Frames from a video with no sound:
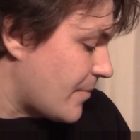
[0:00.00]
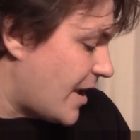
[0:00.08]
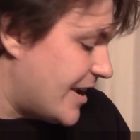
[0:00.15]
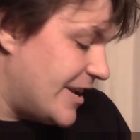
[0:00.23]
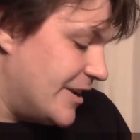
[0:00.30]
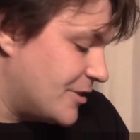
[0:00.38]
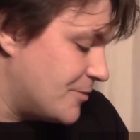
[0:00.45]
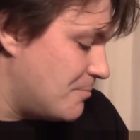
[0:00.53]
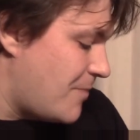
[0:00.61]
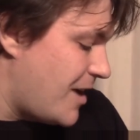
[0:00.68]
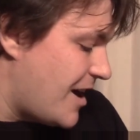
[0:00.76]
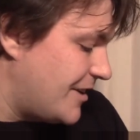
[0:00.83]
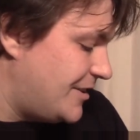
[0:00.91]
he isn't
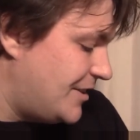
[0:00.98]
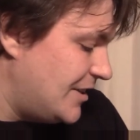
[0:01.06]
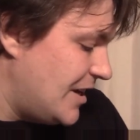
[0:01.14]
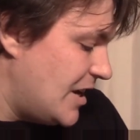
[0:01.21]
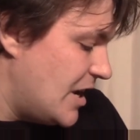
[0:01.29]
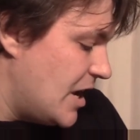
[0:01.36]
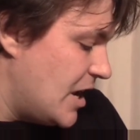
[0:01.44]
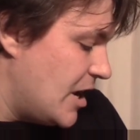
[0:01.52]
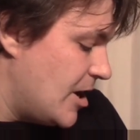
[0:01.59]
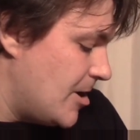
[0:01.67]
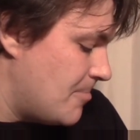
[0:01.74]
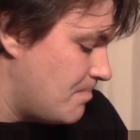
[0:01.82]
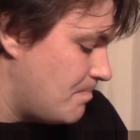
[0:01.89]
mighty,
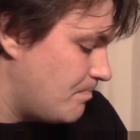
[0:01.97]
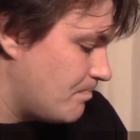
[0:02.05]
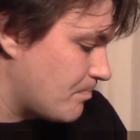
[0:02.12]
and